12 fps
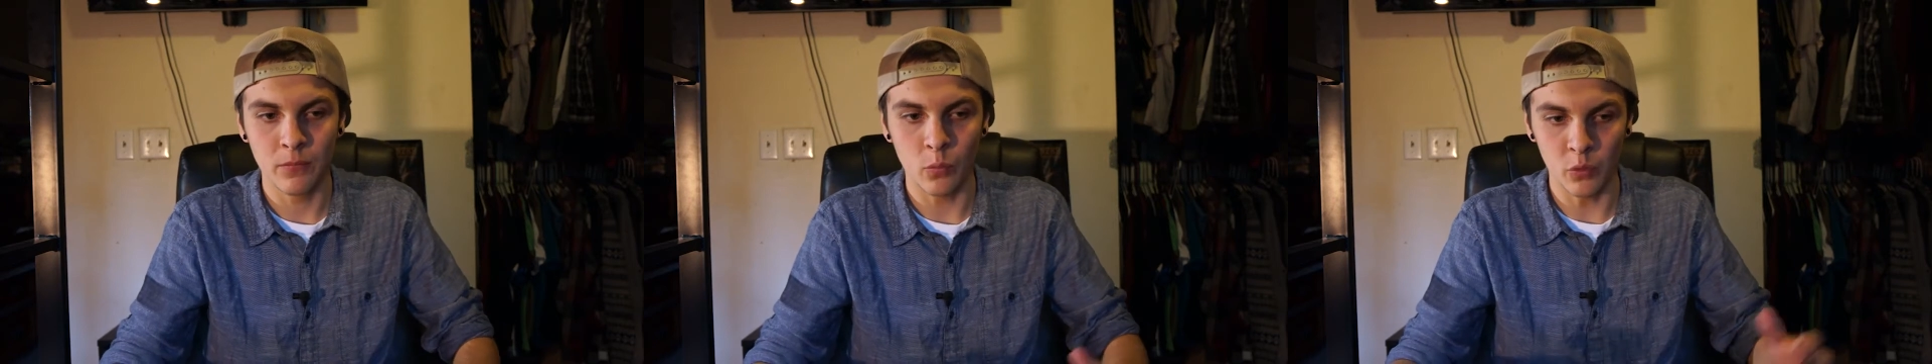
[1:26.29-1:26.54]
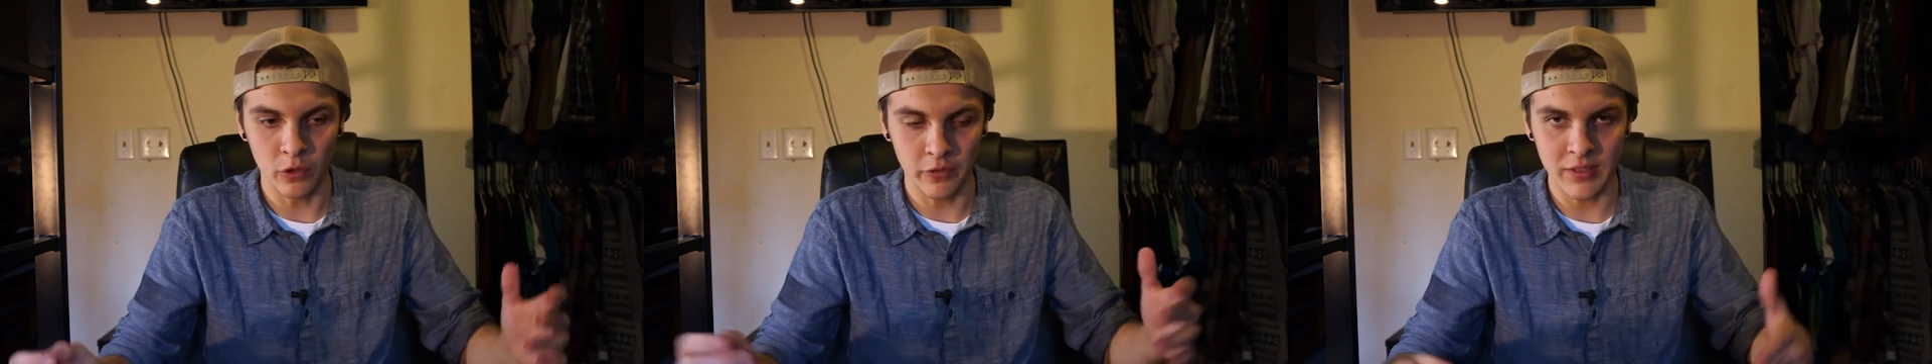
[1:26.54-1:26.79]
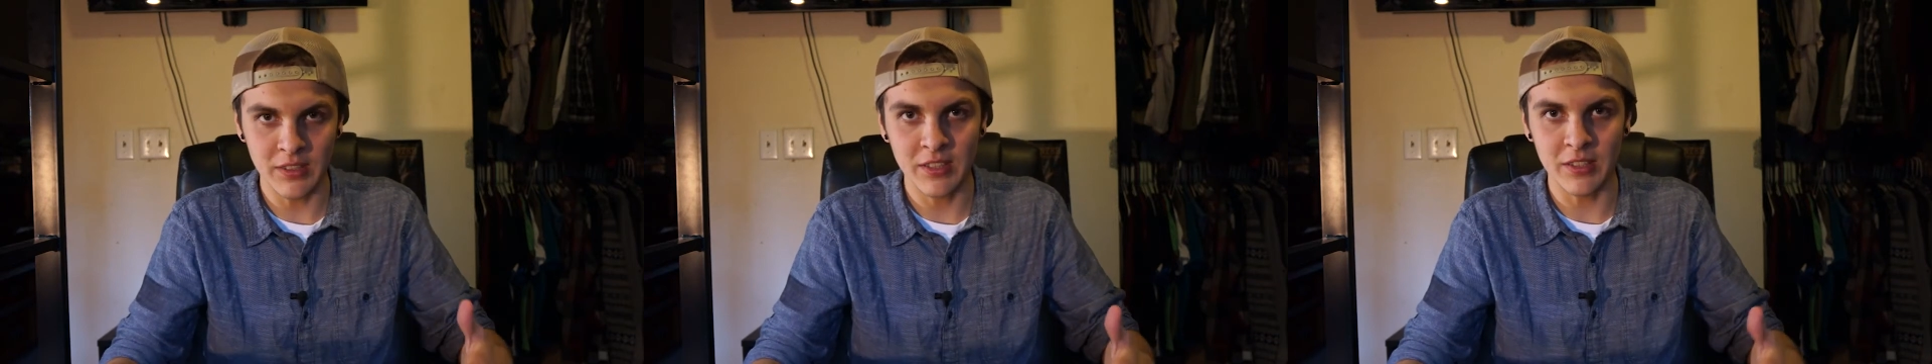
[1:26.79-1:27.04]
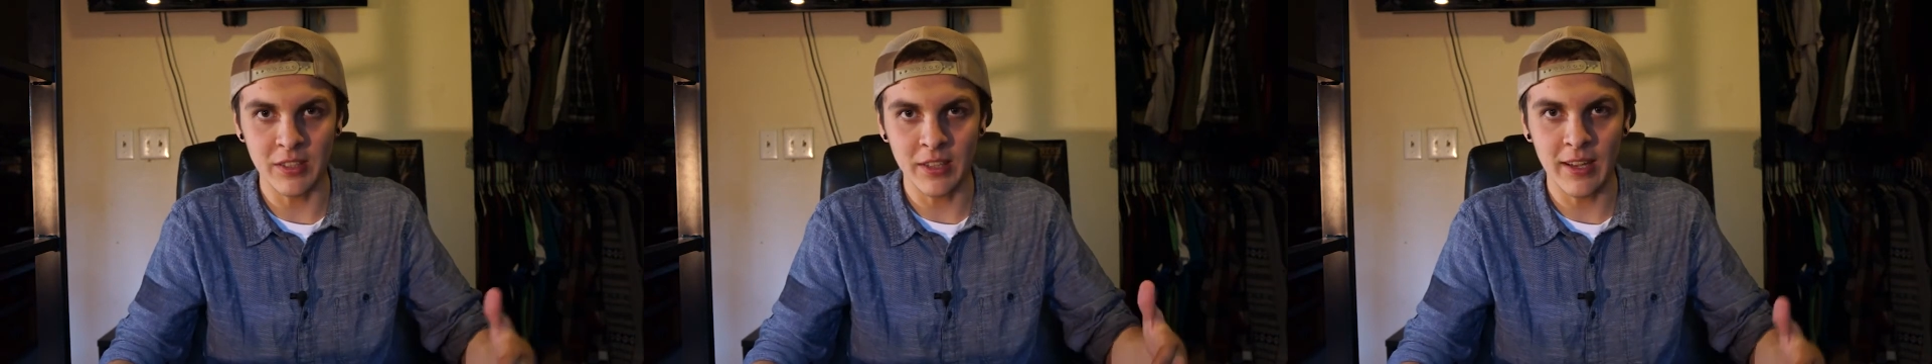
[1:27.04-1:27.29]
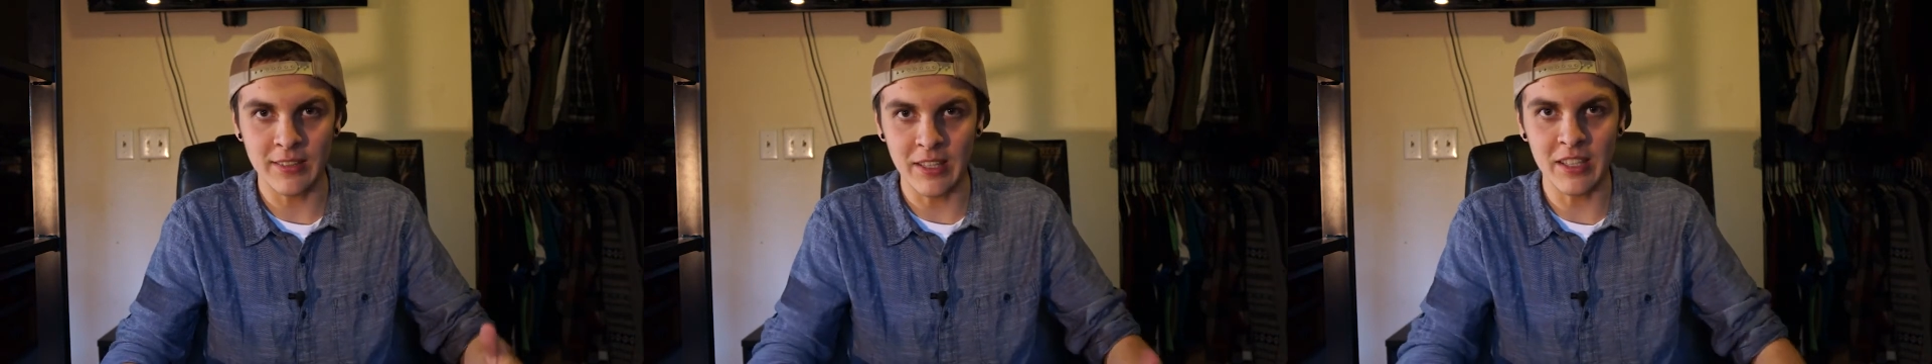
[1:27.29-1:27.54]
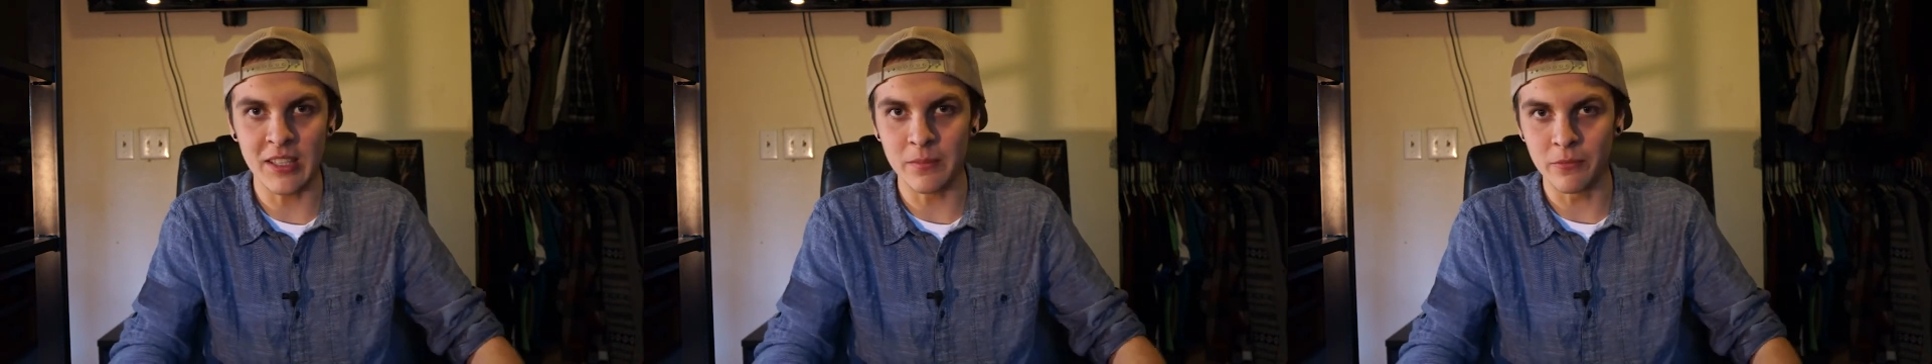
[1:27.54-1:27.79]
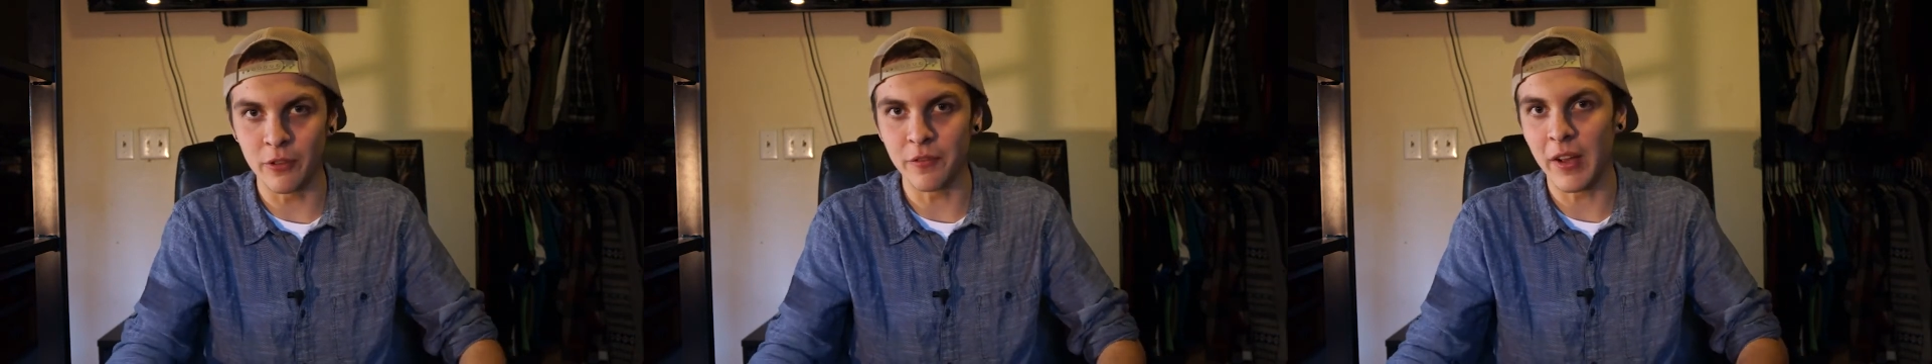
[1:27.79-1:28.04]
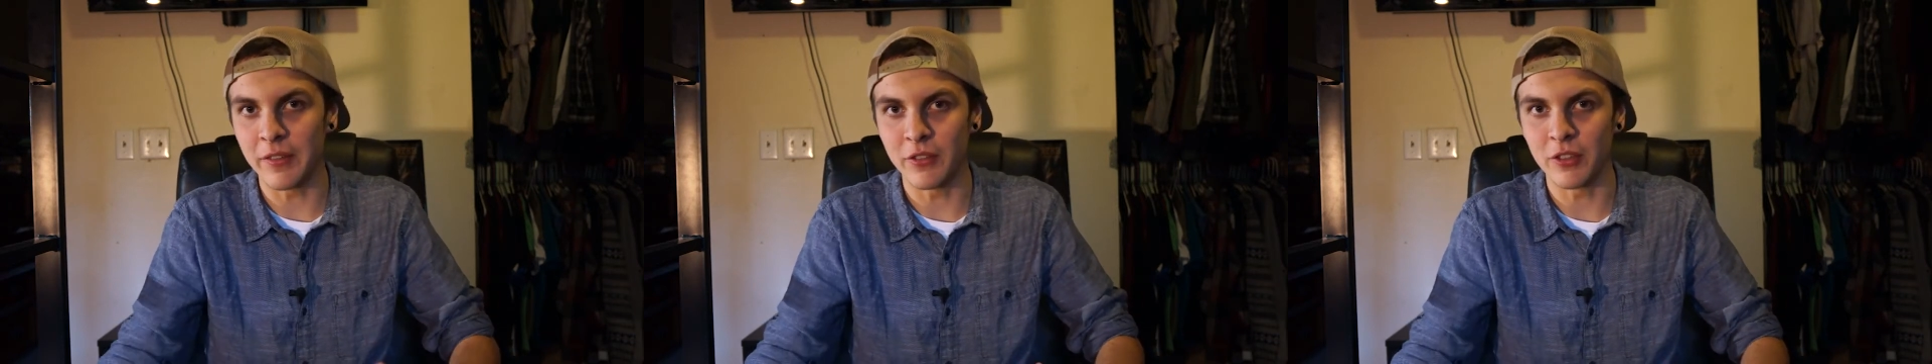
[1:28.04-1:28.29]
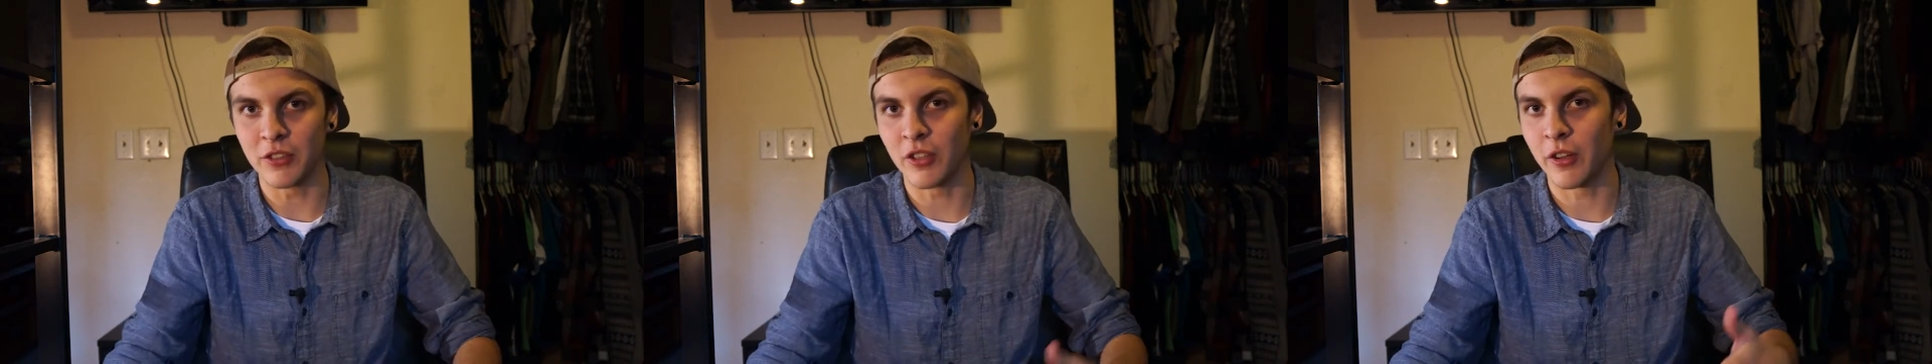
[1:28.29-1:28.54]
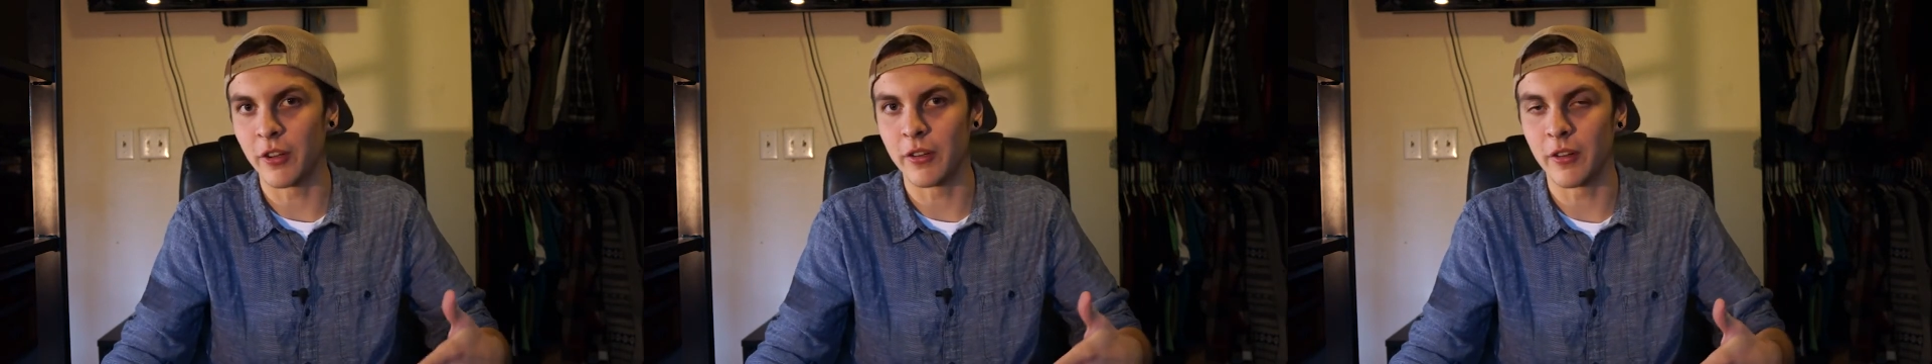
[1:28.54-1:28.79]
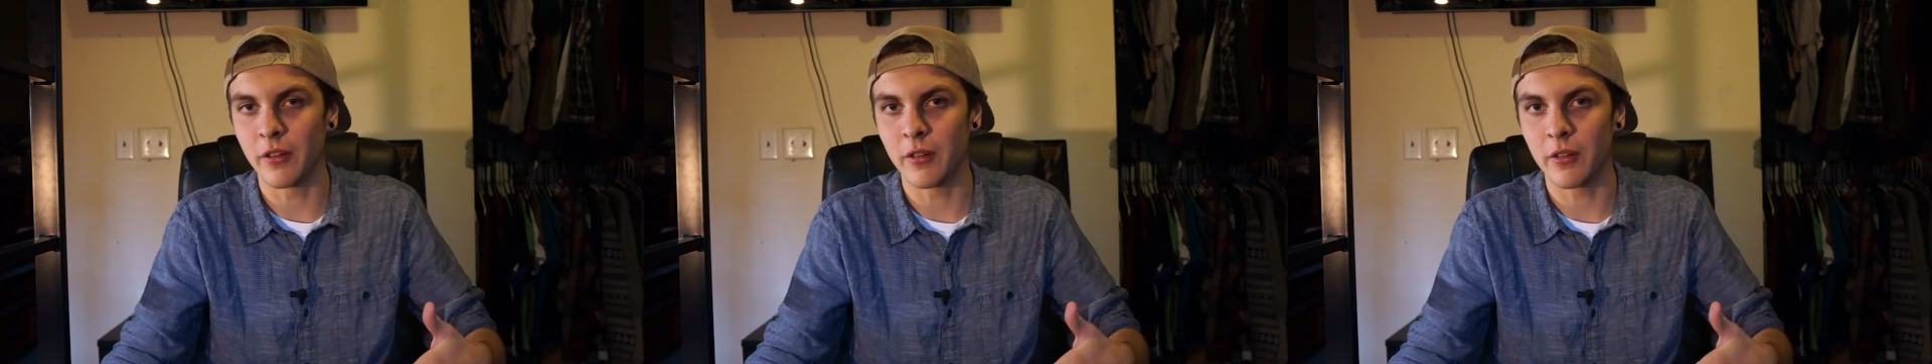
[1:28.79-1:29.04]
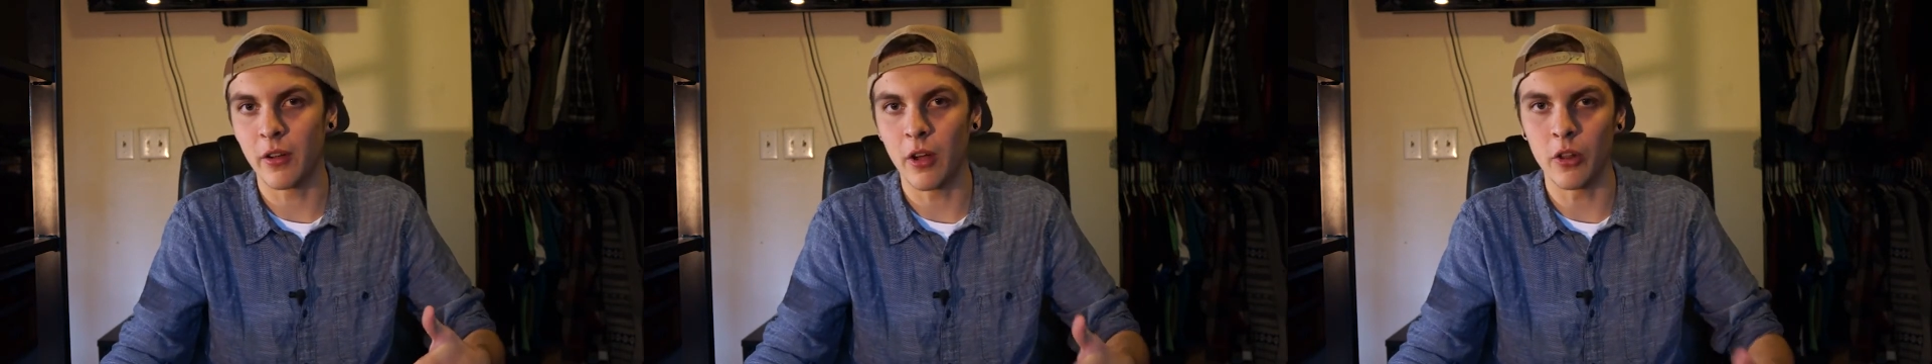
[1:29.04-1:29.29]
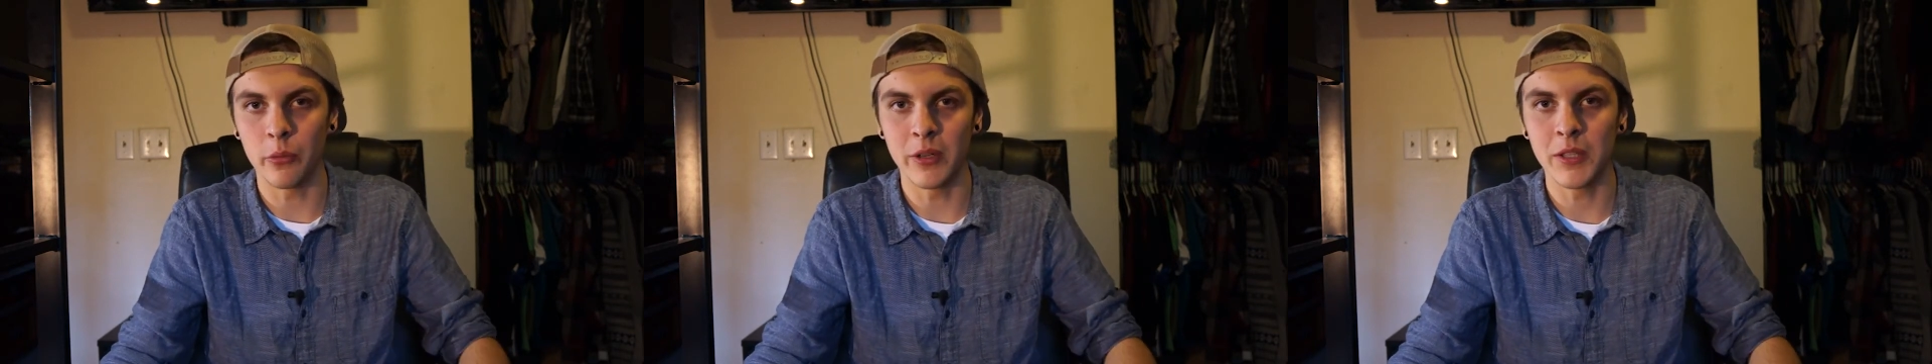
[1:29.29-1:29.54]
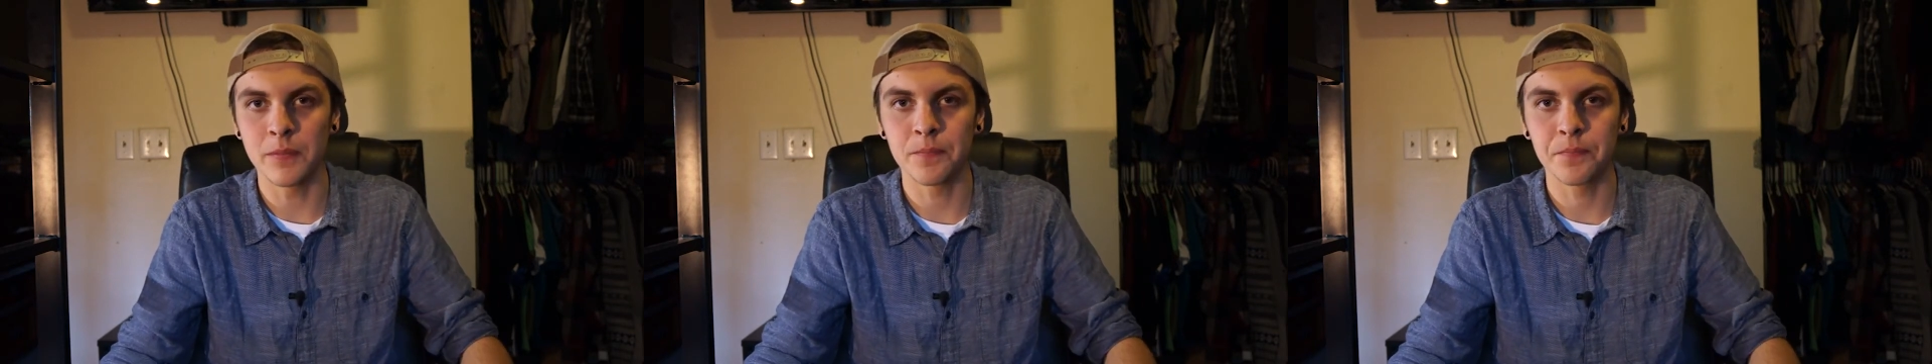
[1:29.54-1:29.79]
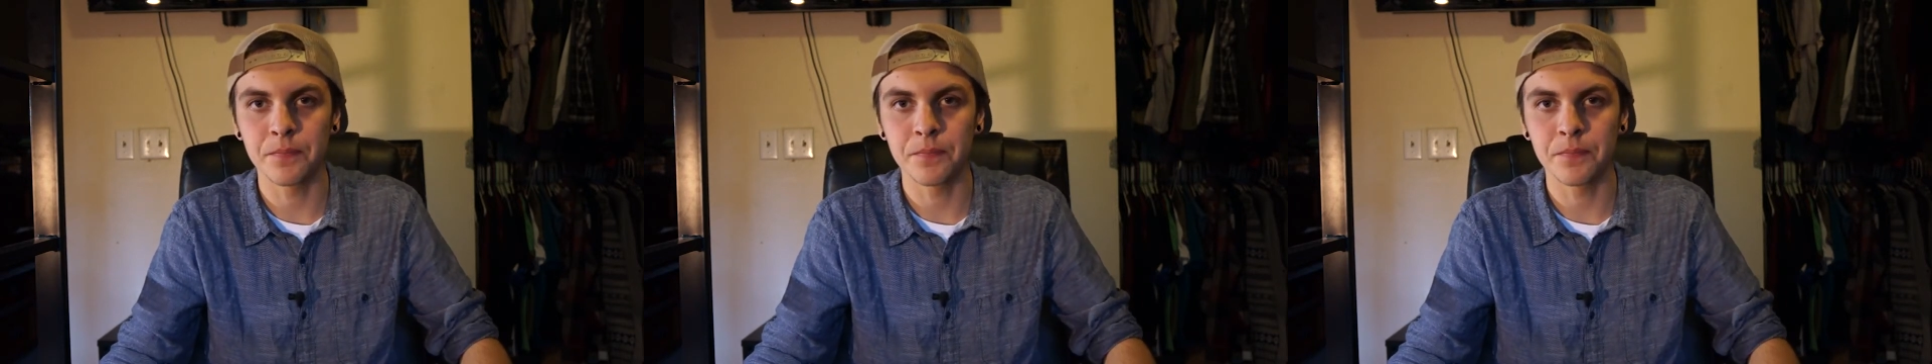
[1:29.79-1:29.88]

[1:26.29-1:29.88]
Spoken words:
will have existed as a team for 5 years on Halloween.